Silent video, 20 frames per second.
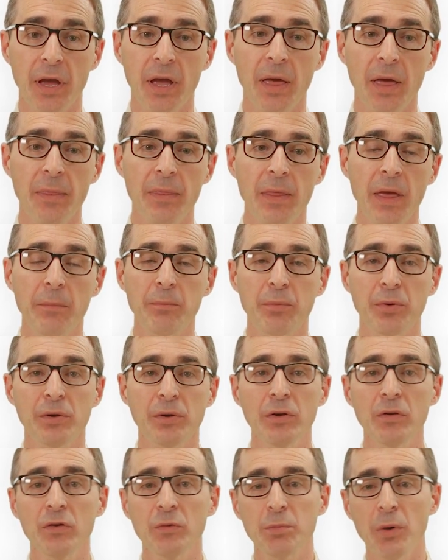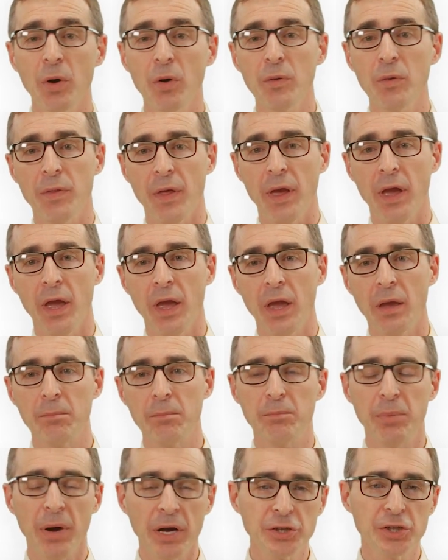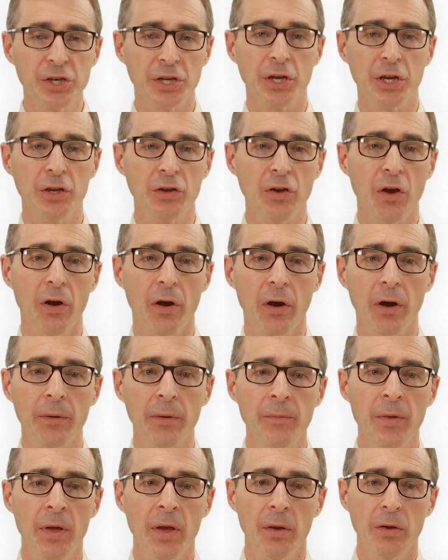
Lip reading: and they produce both a budget guitar